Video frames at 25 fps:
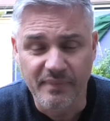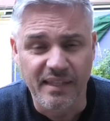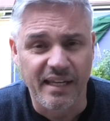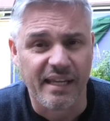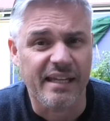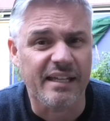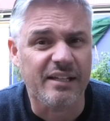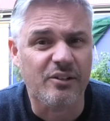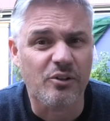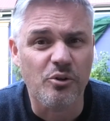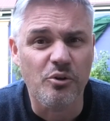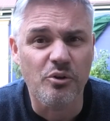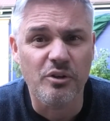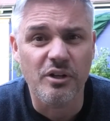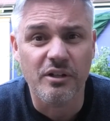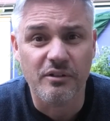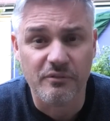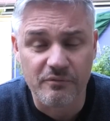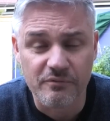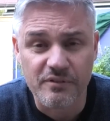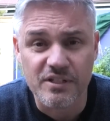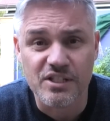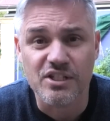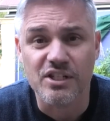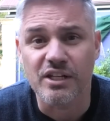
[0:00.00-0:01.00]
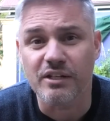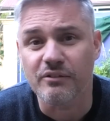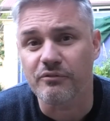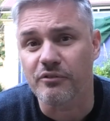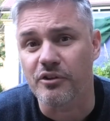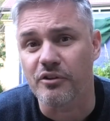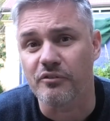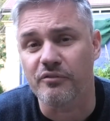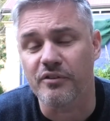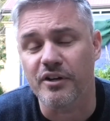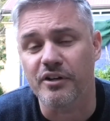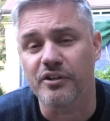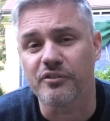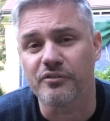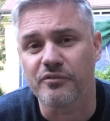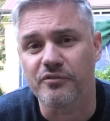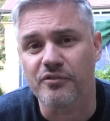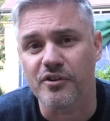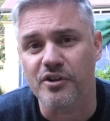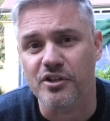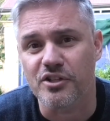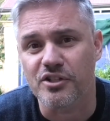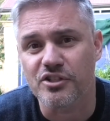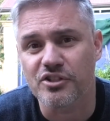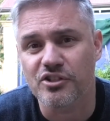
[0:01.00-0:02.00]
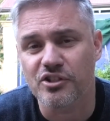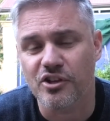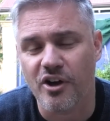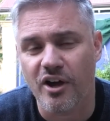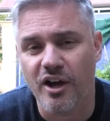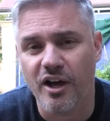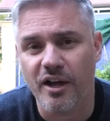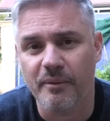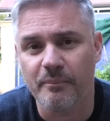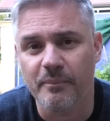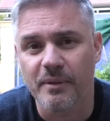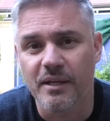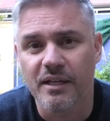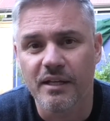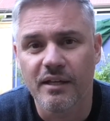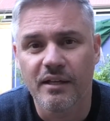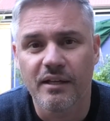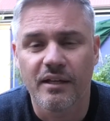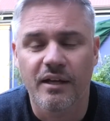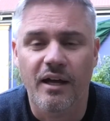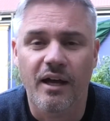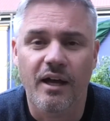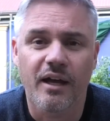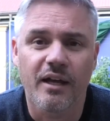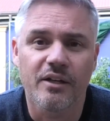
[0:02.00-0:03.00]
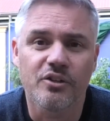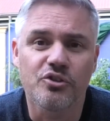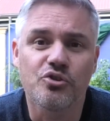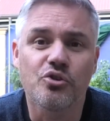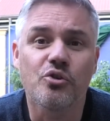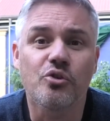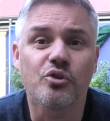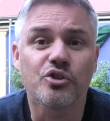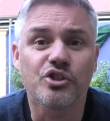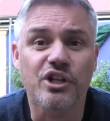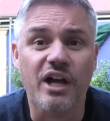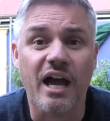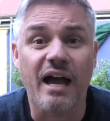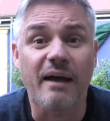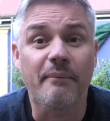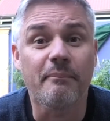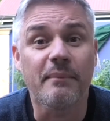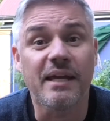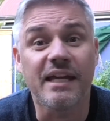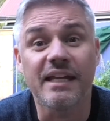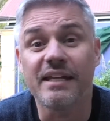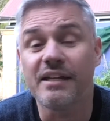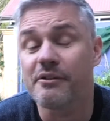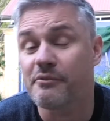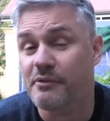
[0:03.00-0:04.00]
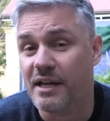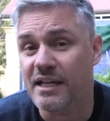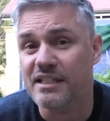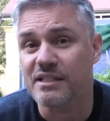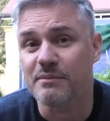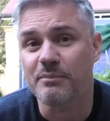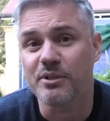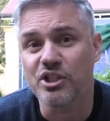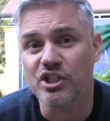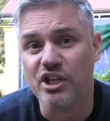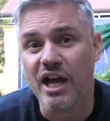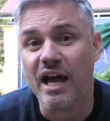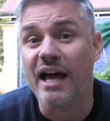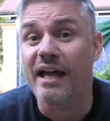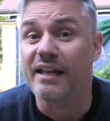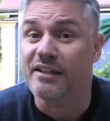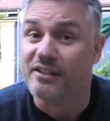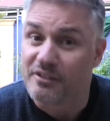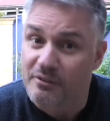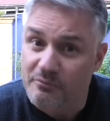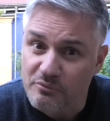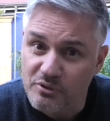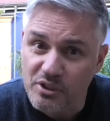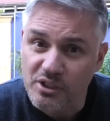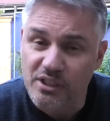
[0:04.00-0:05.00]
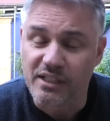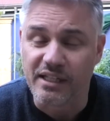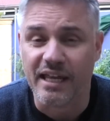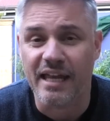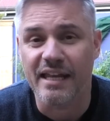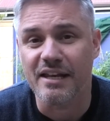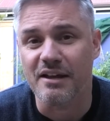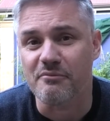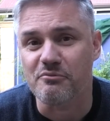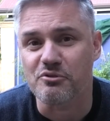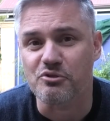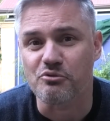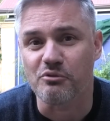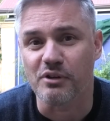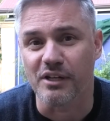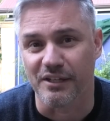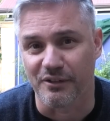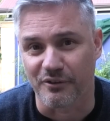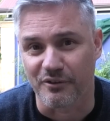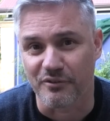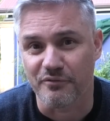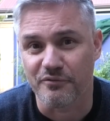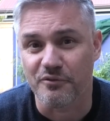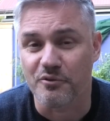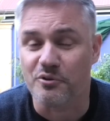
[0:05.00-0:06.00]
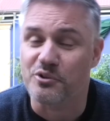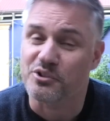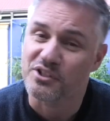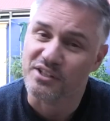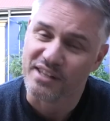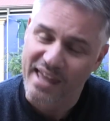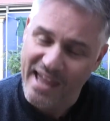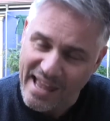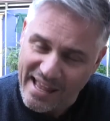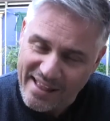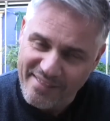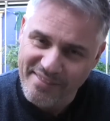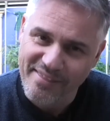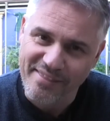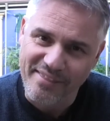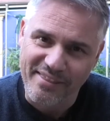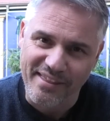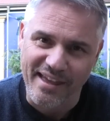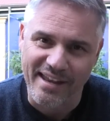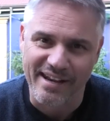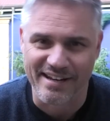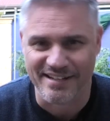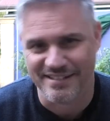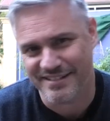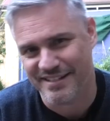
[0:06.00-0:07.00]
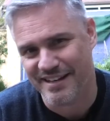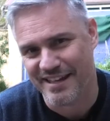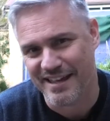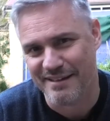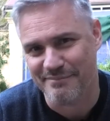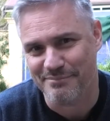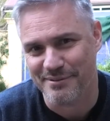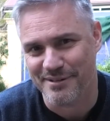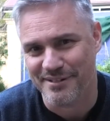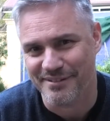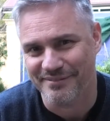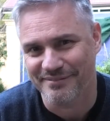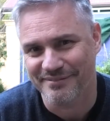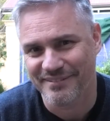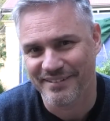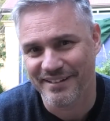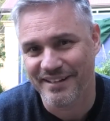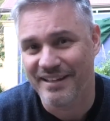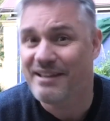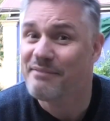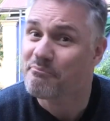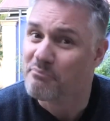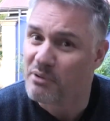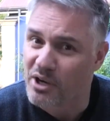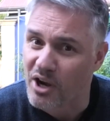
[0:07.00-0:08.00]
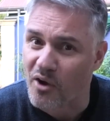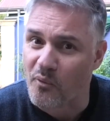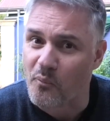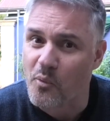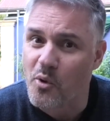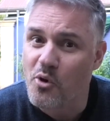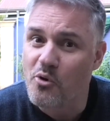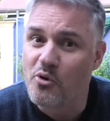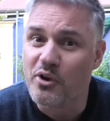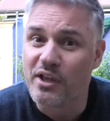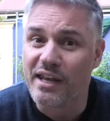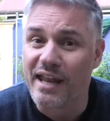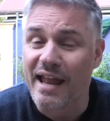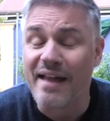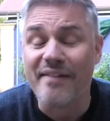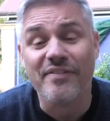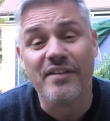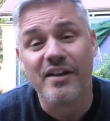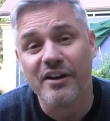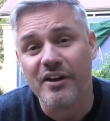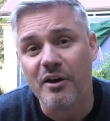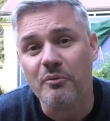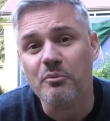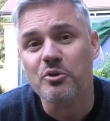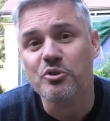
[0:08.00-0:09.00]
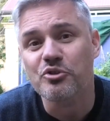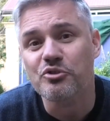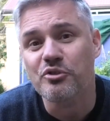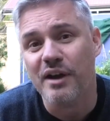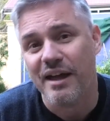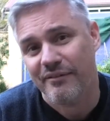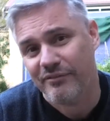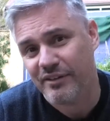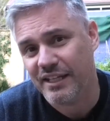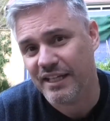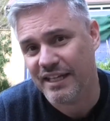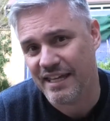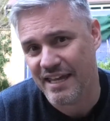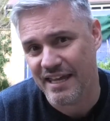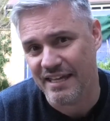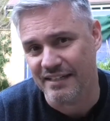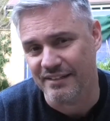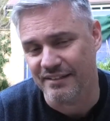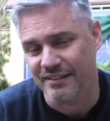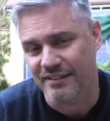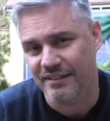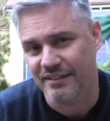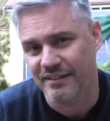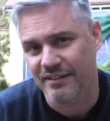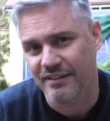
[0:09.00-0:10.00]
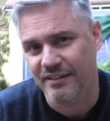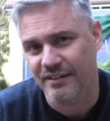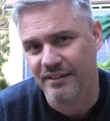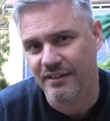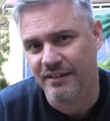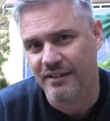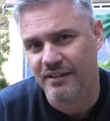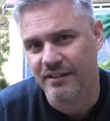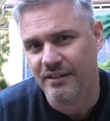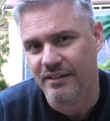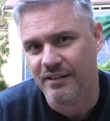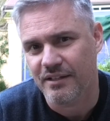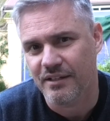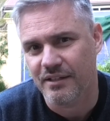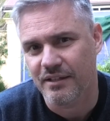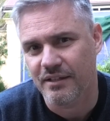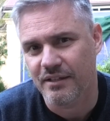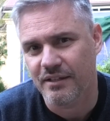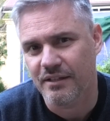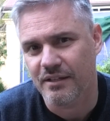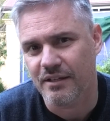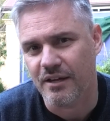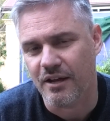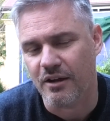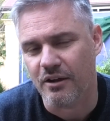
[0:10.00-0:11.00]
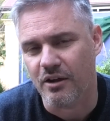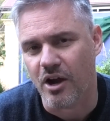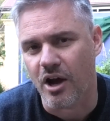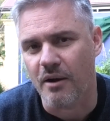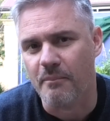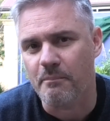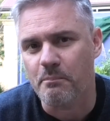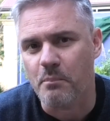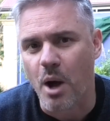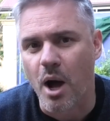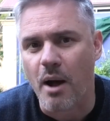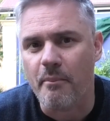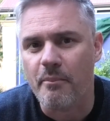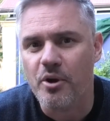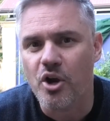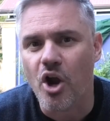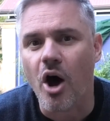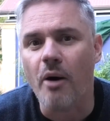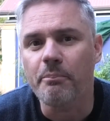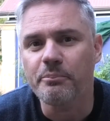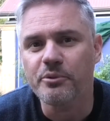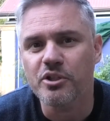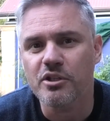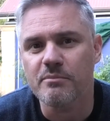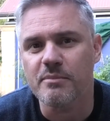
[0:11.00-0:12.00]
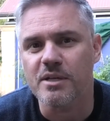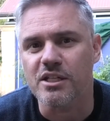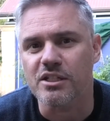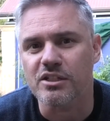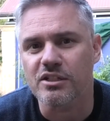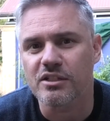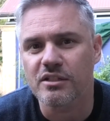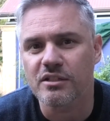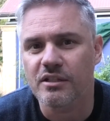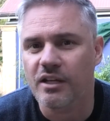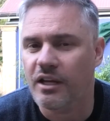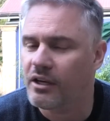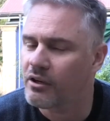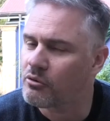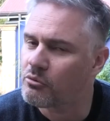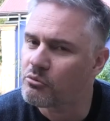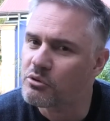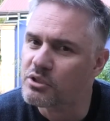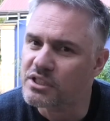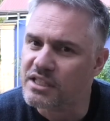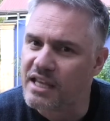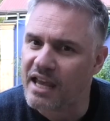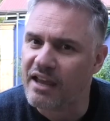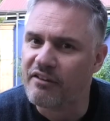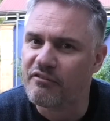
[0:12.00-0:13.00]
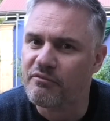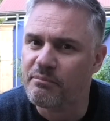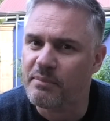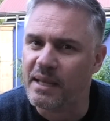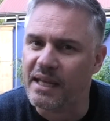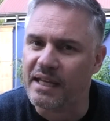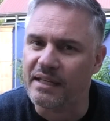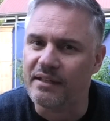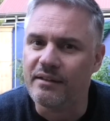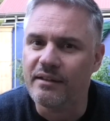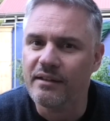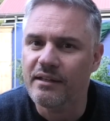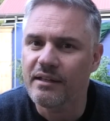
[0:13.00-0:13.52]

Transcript: including visiting for the very first time Georgia, Armenia, and Azerbaijan. Again, I was really looking forward to that. That hasn't happened. But I will get out there and I will travel again. You know, I'm an optimist and always have been.